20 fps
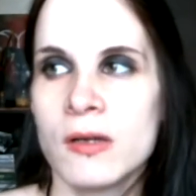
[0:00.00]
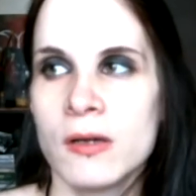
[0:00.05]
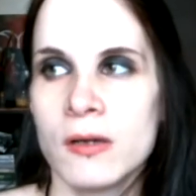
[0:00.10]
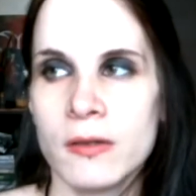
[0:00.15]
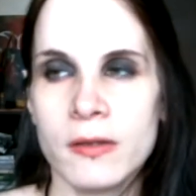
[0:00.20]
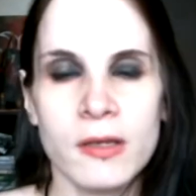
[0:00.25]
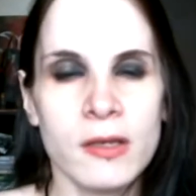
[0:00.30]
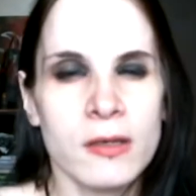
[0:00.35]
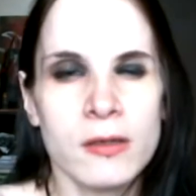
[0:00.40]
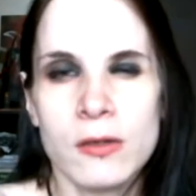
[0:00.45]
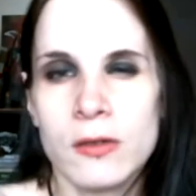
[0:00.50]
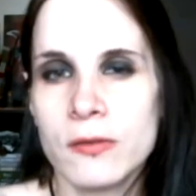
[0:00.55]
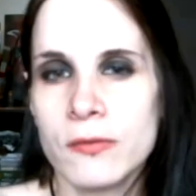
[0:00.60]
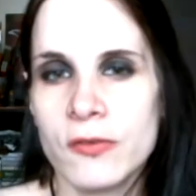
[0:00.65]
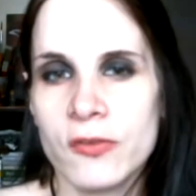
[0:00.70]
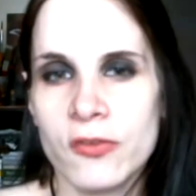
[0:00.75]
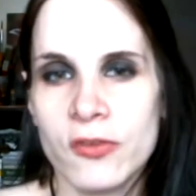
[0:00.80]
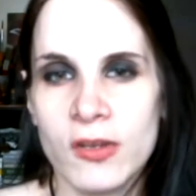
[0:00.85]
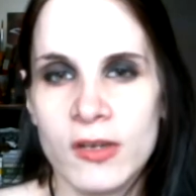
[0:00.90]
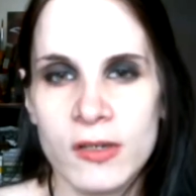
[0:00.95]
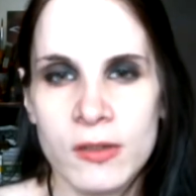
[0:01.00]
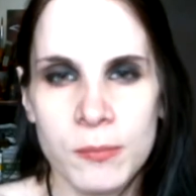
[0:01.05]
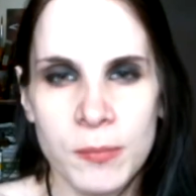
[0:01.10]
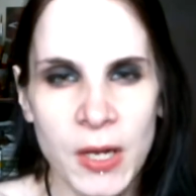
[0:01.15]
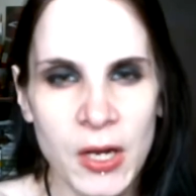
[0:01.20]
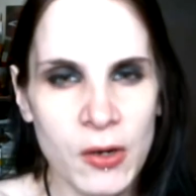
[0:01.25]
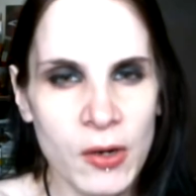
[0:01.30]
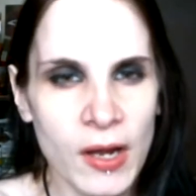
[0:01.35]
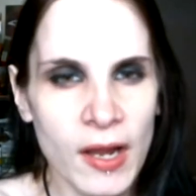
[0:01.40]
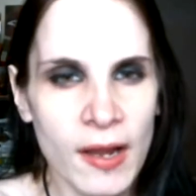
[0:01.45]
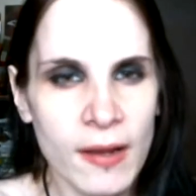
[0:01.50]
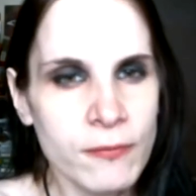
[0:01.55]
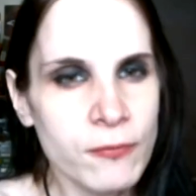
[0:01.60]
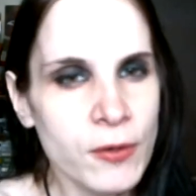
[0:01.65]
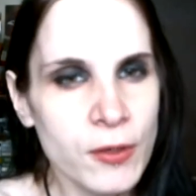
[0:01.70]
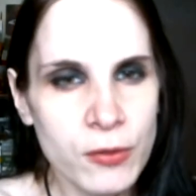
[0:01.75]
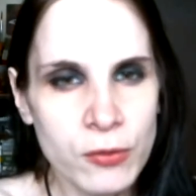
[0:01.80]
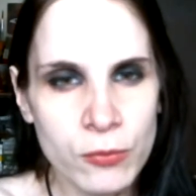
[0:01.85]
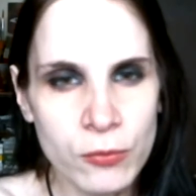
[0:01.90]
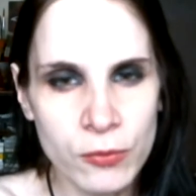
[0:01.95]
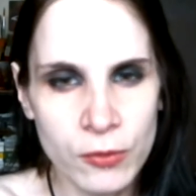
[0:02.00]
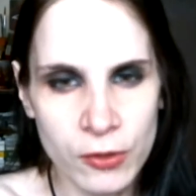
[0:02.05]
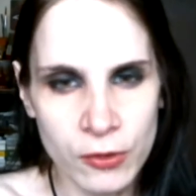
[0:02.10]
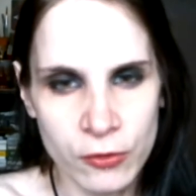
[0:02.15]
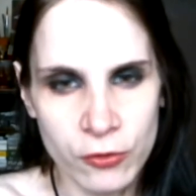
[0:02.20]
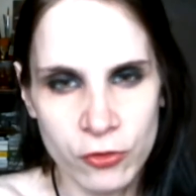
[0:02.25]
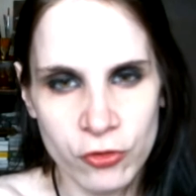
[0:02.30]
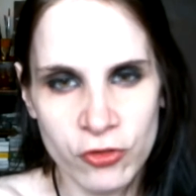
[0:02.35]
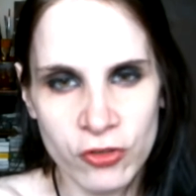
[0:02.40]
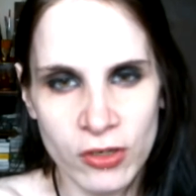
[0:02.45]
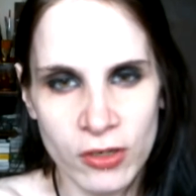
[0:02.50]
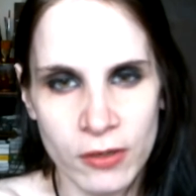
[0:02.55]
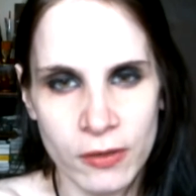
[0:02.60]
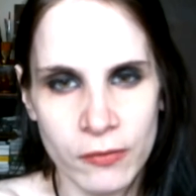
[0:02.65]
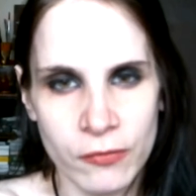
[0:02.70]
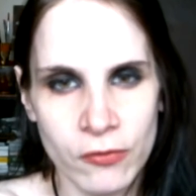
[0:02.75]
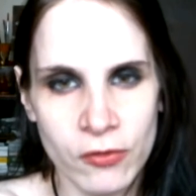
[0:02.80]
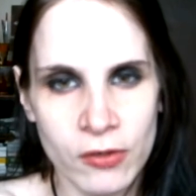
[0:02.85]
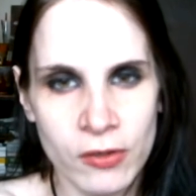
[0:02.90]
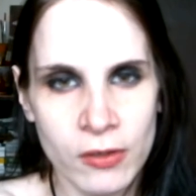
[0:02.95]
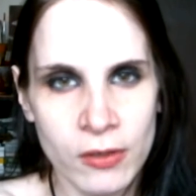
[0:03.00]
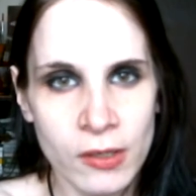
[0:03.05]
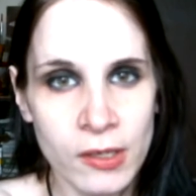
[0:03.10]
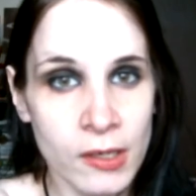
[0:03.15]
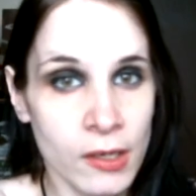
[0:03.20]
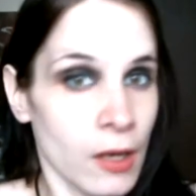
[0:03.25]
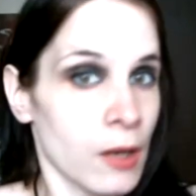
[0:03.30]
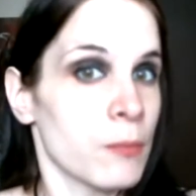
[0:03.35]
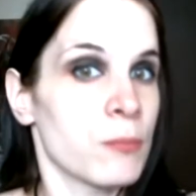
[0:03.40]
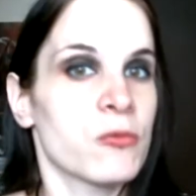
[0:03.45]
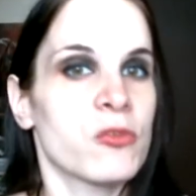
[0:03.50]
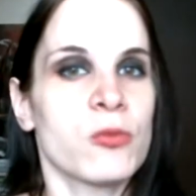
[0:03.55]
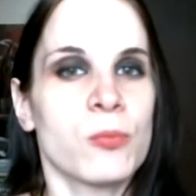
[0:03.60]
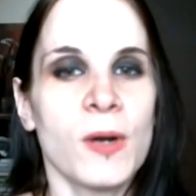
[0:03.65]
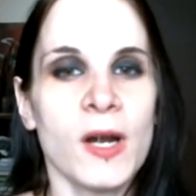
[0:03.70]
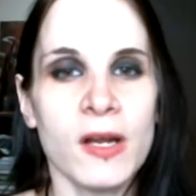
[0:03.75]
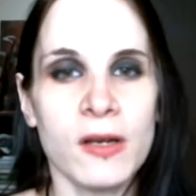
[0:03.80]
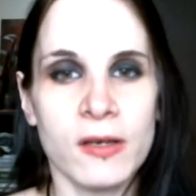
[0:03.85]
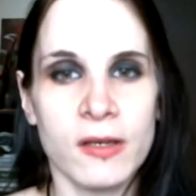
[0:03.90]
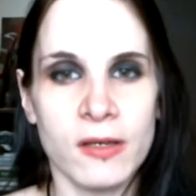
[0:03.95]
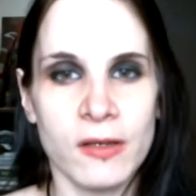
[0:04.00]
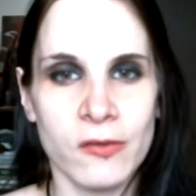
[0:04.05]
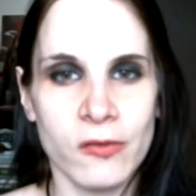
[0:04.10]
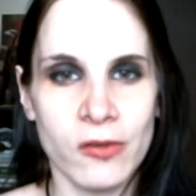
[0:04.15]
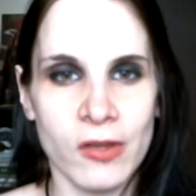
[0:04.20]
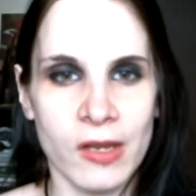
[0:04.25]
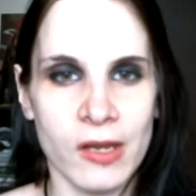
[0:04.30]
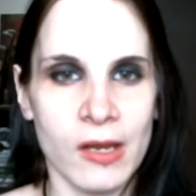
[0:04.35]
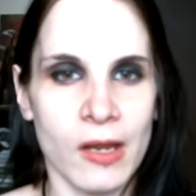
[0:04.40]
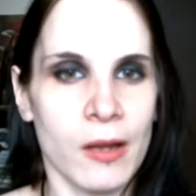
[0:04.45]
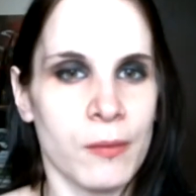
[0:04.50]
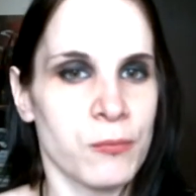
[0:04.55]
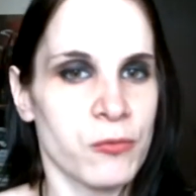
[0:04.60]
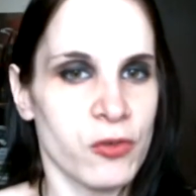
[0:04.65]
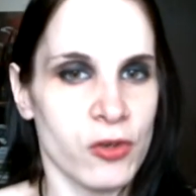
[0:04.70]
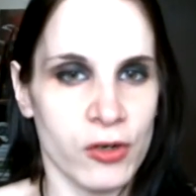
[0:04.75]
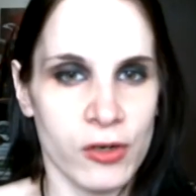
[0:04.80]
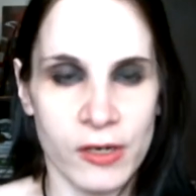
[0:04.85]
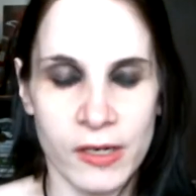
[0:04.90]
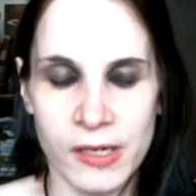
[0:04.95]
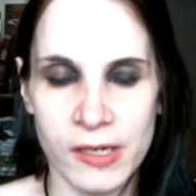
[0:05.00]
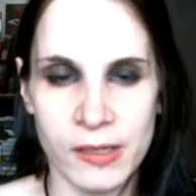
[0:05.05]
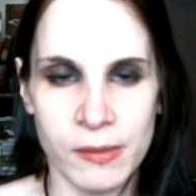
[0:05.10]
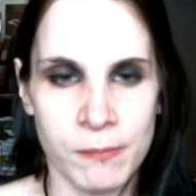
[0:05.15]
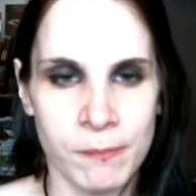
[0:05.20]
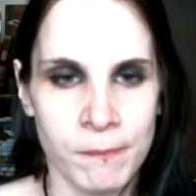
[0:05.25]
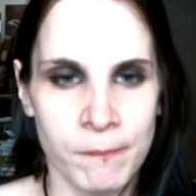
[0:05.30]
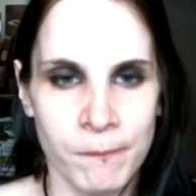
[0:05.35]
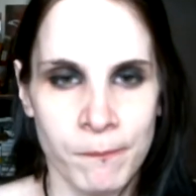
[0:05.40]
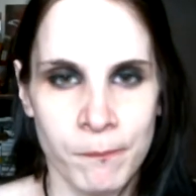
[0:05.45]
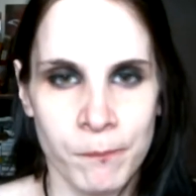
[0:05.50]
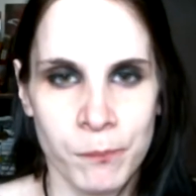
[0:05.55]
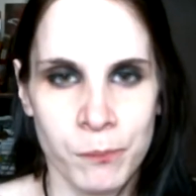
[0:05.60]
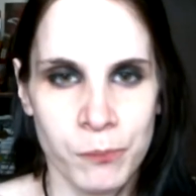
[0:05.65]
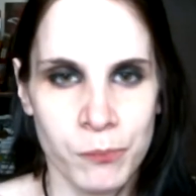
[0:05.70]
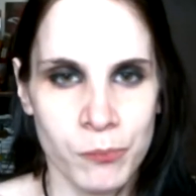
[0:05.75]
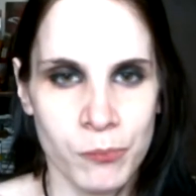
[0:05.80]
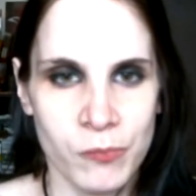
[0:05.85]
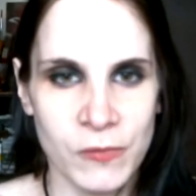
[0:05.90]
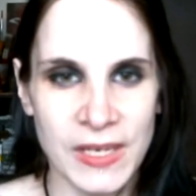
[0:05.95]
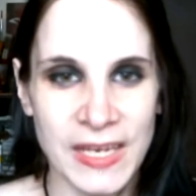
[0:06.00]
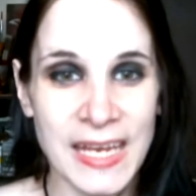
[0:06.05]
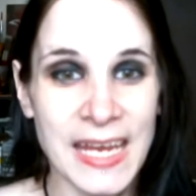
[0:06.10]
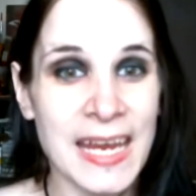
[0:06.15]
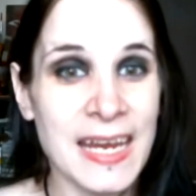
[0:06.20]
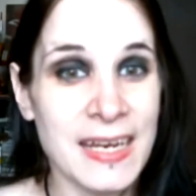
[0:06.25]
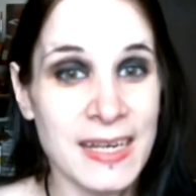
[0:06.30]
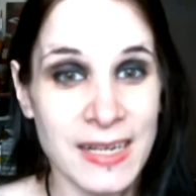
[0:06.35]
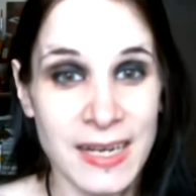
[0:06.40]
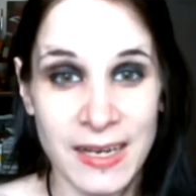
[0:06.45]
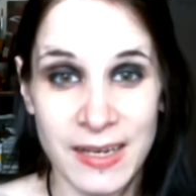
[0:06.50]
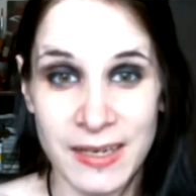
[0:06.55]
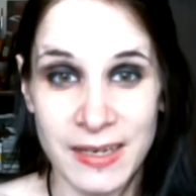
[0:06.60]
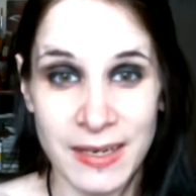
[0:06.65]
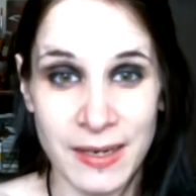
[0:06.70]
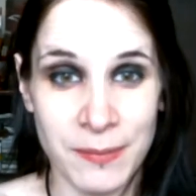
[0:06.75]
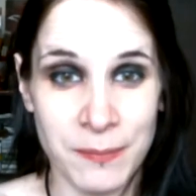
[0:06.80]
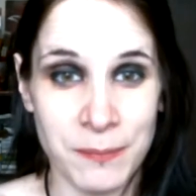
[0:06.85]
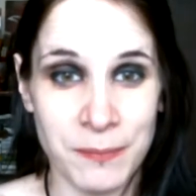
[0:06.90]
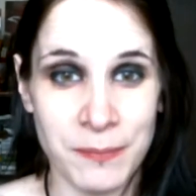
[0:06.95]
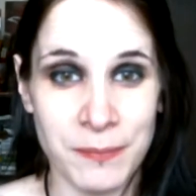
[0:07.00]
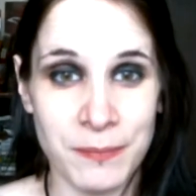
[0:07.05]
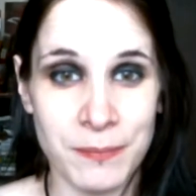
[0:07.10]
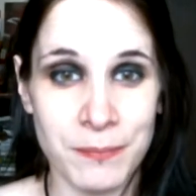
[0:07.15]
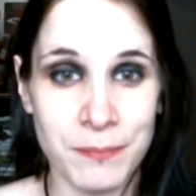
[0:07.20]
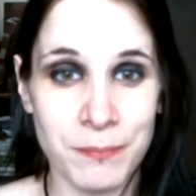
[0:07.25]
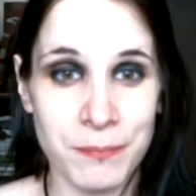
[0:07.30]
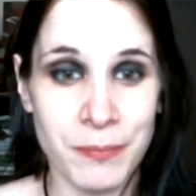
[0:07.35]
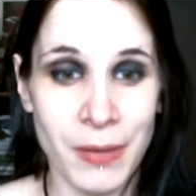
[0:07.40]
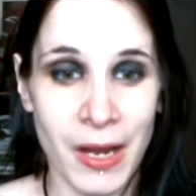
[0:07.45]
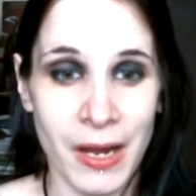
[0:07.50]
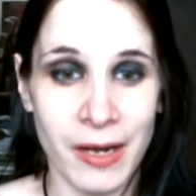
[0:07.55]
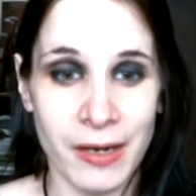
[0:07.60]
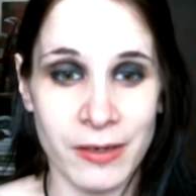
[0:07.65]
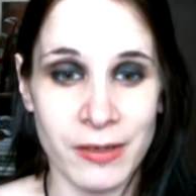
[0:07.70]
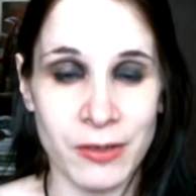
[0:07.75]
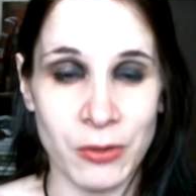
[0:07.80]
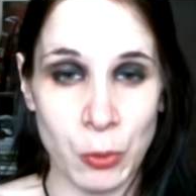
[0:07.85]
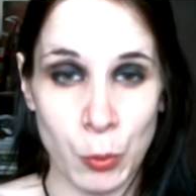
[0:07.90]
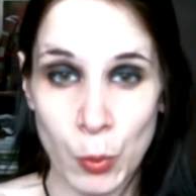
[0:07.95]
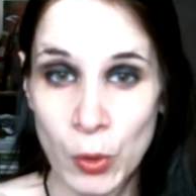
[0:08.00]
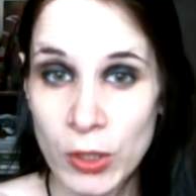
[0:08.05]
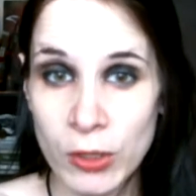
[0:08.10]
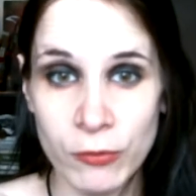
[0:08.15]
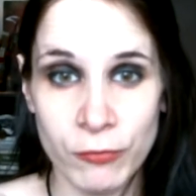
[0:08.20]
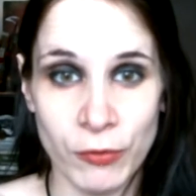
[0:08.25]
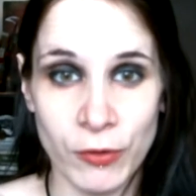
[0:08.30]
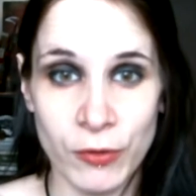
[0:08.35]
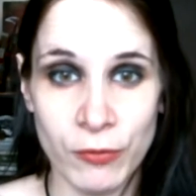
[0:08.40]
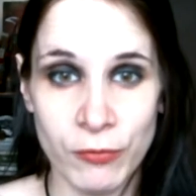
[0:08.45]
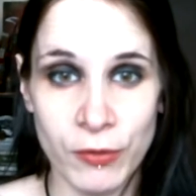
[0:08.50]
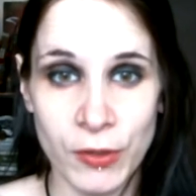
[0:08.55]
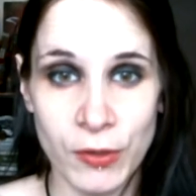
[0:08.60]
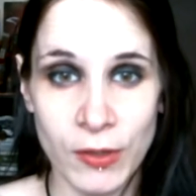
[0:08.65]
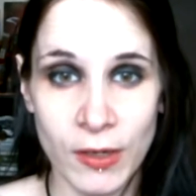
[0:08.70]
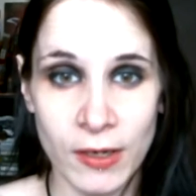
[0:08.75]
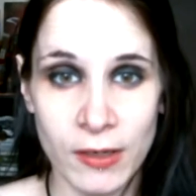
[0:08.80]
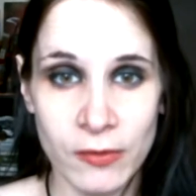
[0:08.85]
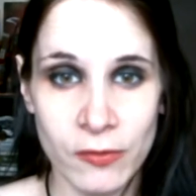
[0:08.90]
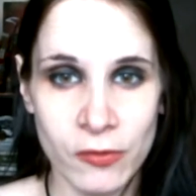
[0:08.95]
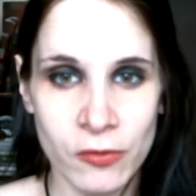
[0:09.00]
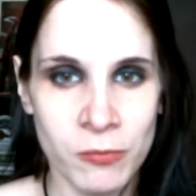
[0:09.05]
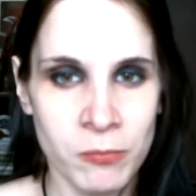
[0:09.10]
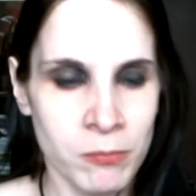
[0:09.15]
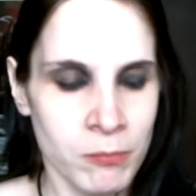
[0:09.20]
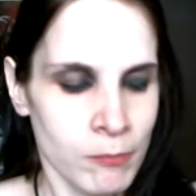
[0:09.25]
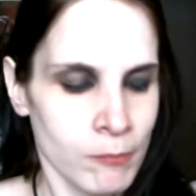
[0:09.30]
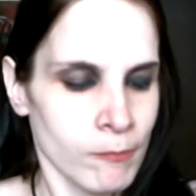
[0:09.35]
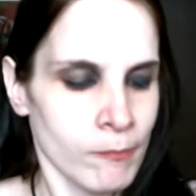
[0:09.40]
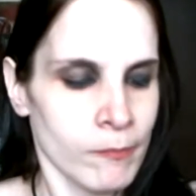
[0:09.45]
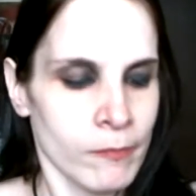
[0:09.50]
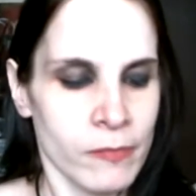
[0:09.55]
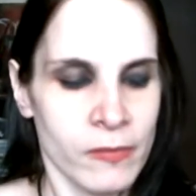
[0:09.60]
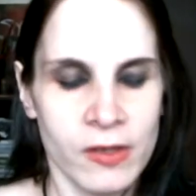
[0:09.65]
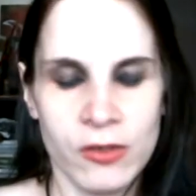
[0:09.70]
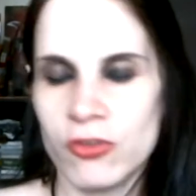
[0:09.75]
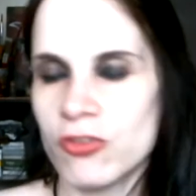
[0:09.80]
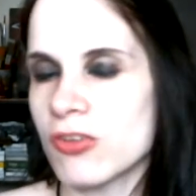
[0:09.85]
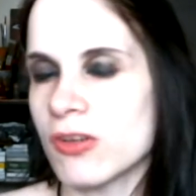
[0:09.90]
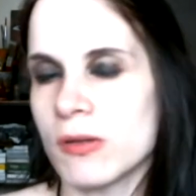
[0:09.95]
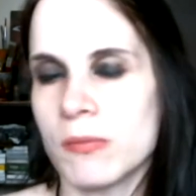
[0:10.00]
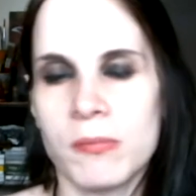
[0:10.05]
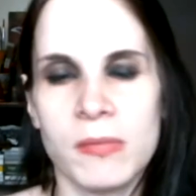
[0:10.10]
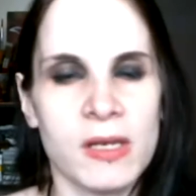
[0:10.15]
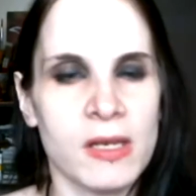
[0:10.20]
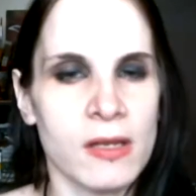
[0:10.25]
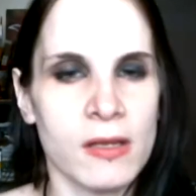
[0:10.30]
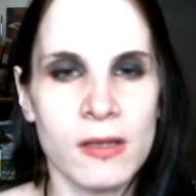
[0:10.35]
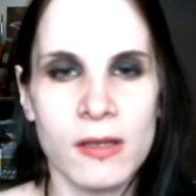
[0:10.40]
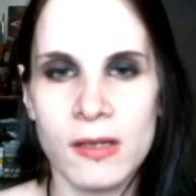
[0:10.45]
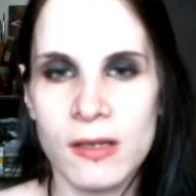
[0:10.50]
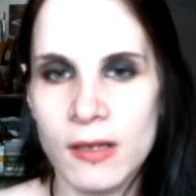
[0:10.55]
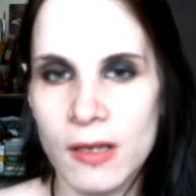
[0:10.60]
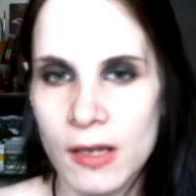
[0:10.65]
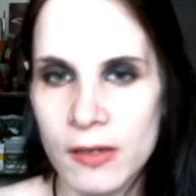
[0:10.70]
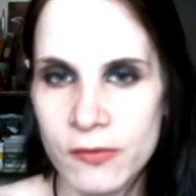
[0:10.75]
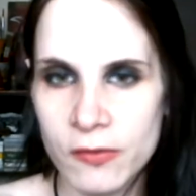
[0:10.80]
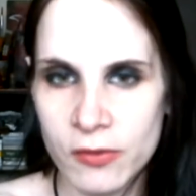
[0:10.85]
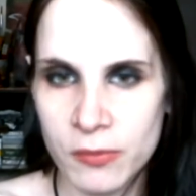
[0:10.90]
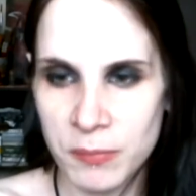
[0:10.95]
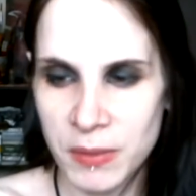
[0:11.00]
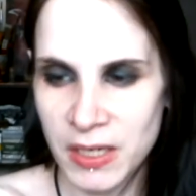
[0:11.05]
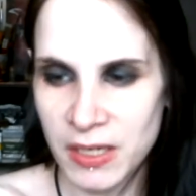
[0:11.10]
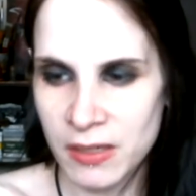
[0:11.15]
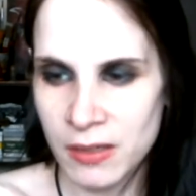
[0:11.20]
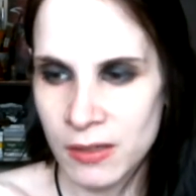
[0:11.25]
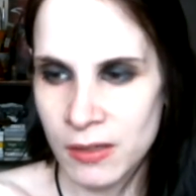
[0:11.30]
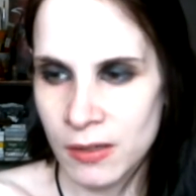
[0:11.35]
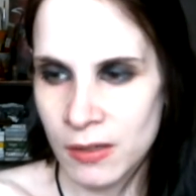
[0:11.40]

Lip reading: Then all of a sudden, about halfway through her shift, he comes around and he's like, "I'm sorry, can I come back and work for a few days?" She immediately lets him in.